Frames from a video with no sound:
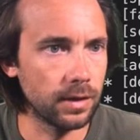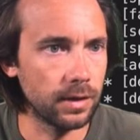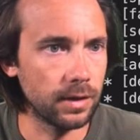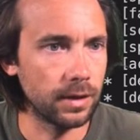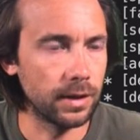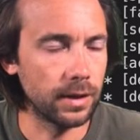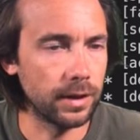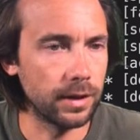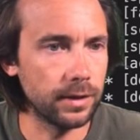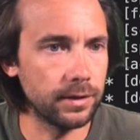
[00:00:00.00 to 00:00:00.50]

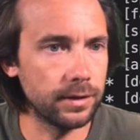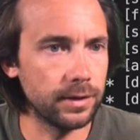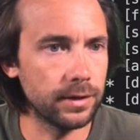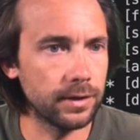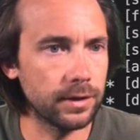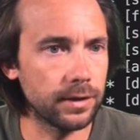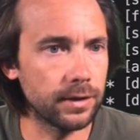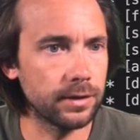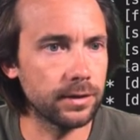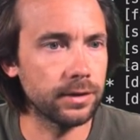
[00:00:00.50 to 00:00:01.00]
And in
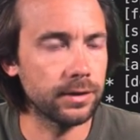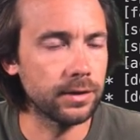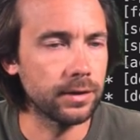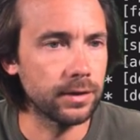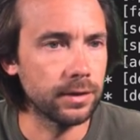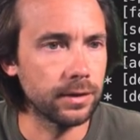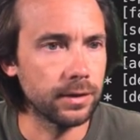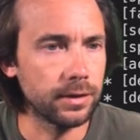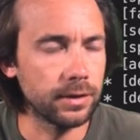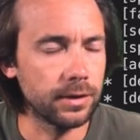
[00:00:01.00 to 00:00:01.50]
here,
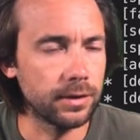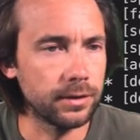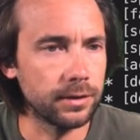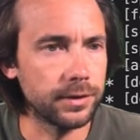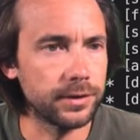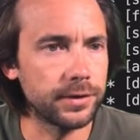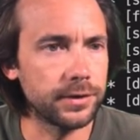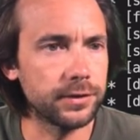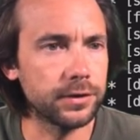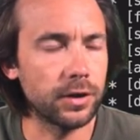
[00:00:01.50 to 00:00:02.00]

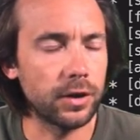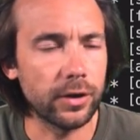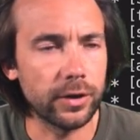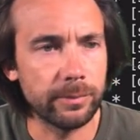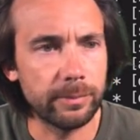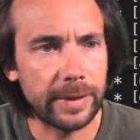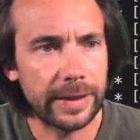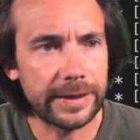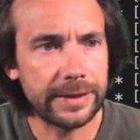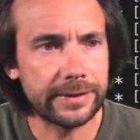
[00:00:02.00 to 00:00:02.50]
this is all the
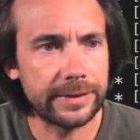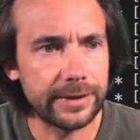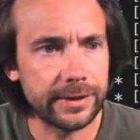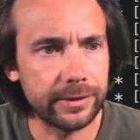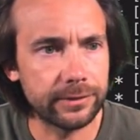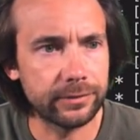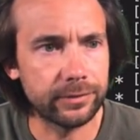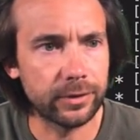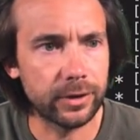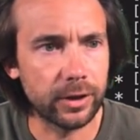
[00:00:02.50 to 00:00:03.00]

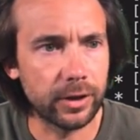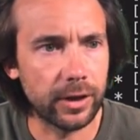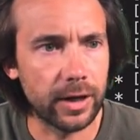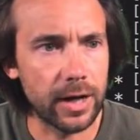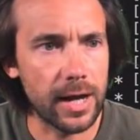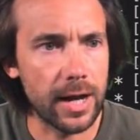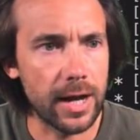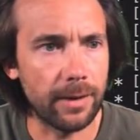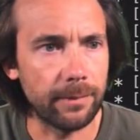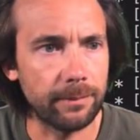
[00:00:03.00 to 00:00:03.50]
metadata for our
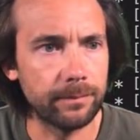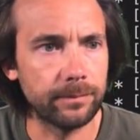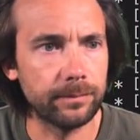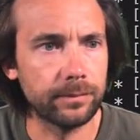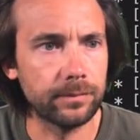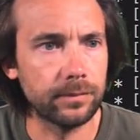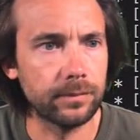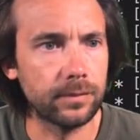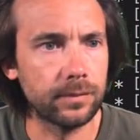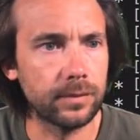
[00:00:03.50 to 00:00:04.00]
app.
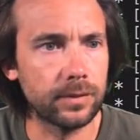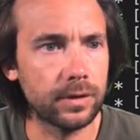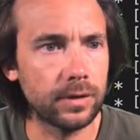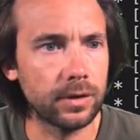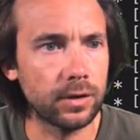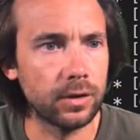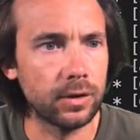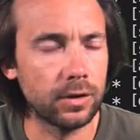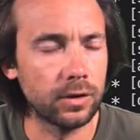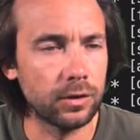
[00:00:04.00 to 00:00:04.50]

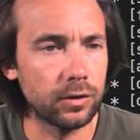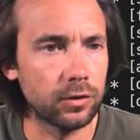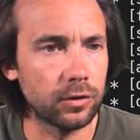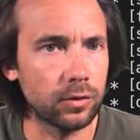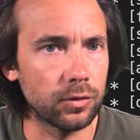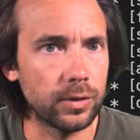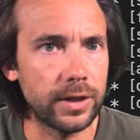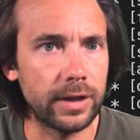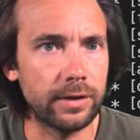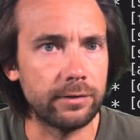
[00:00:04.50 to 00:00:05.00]
So
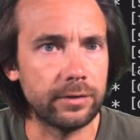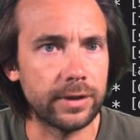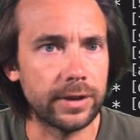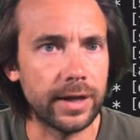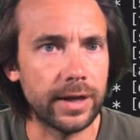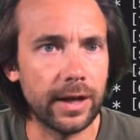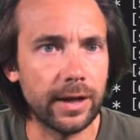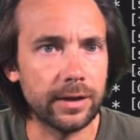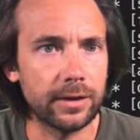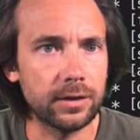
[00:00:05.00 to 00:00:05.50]
we have the
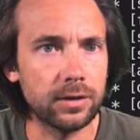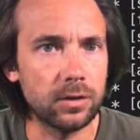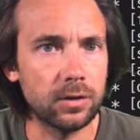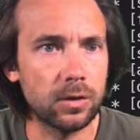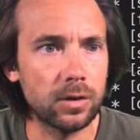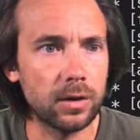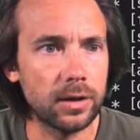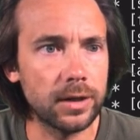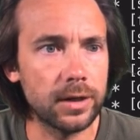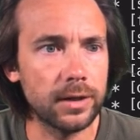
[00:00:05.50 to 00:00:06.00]

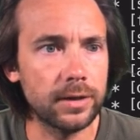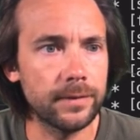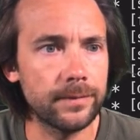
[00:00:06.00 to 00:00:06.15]
category,